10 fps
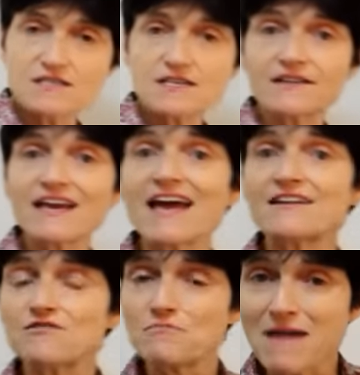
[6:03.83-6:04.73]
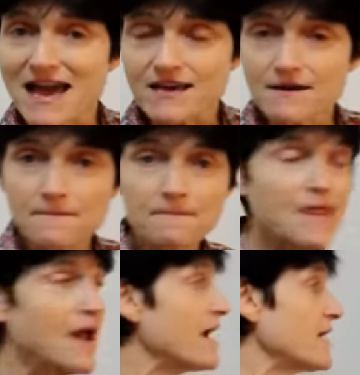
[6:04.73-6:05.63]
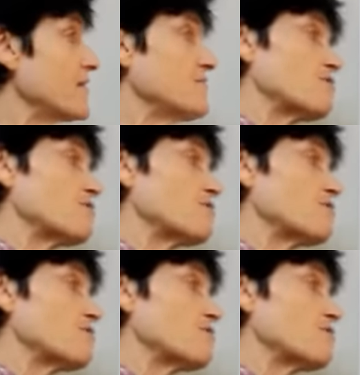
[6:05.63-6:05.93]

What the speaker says: until the end of May, and then